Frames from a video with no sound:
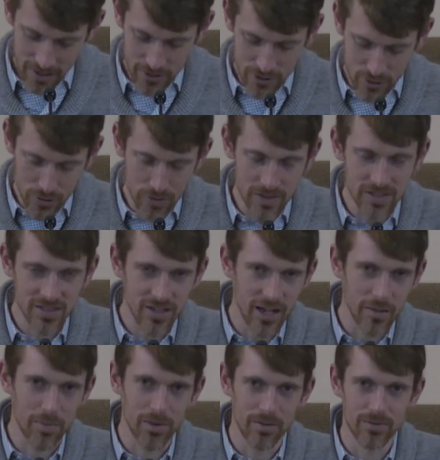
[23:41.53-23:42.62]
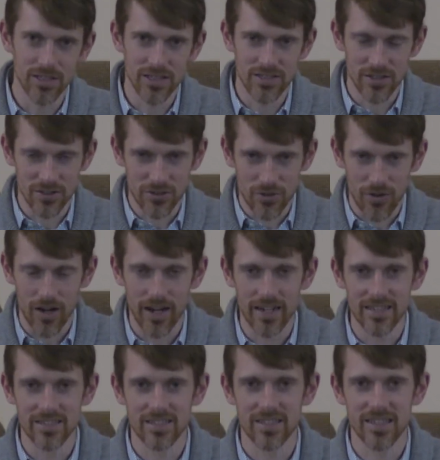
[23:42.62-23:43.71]
a true disciple of Jesus
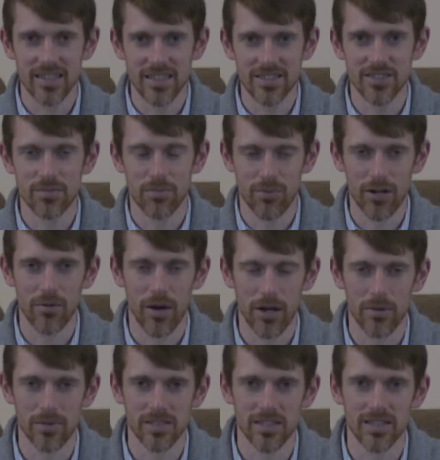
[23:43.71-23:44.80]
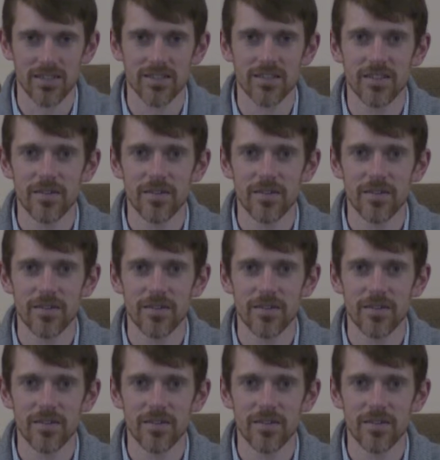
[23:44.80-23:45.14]
Christ is the prerequisite.